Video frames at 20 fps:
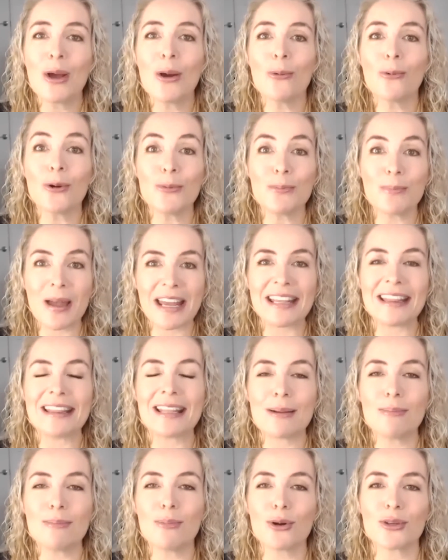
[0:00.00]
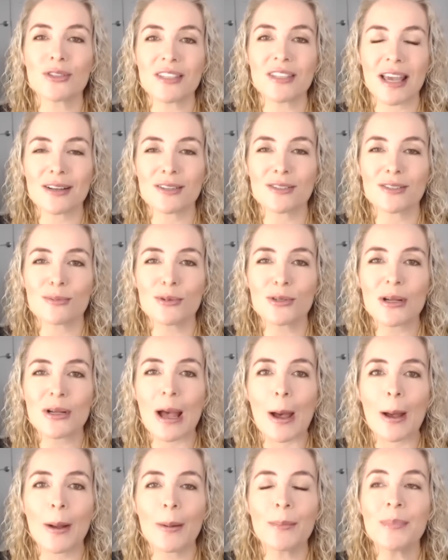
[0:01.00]
would mean that more sales will
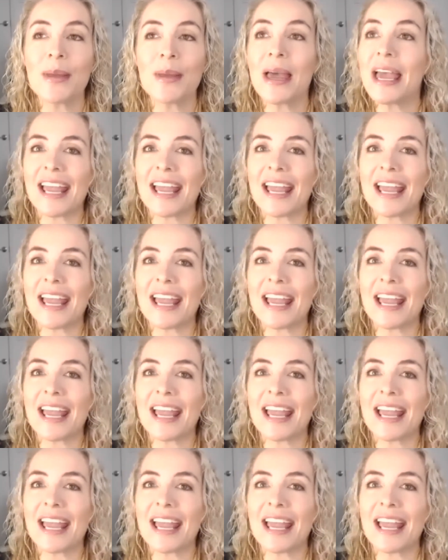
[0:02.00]
come.